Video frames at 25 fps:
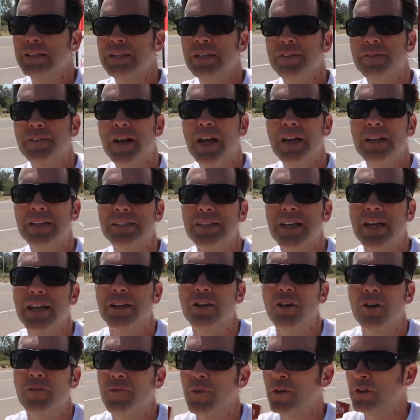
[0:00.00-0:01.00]
Tiff and I decided to
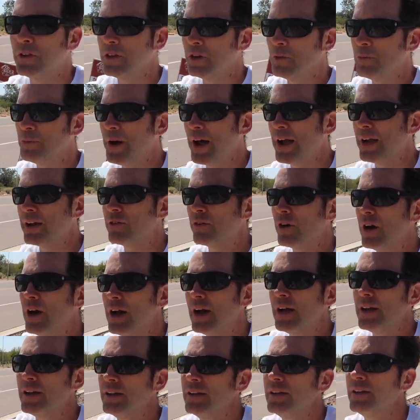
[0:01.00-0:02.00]
go for a little bike
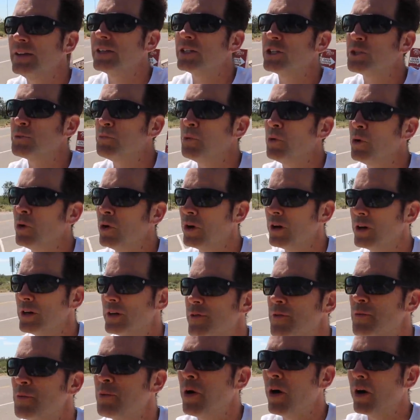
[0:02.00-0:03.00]
ride, explore a
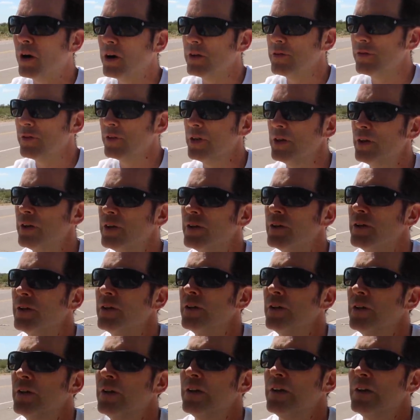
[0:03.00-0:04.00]
different part of the
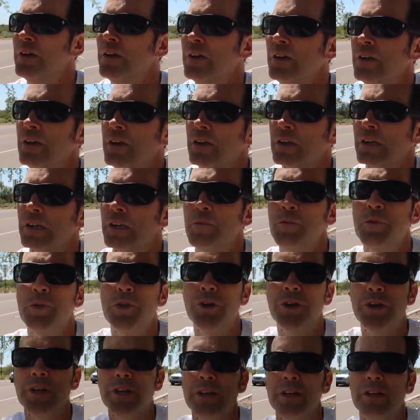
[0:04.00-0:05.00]

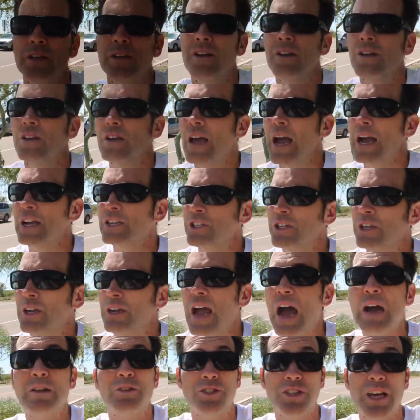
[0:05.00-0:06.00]
community, actually
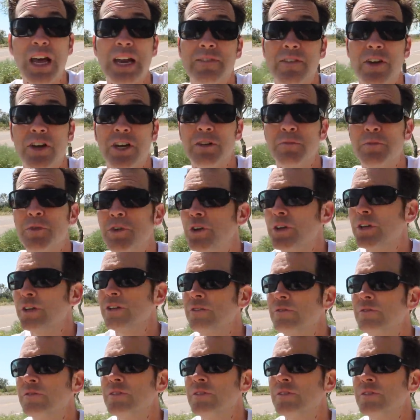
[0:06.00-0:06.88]
outside of our community.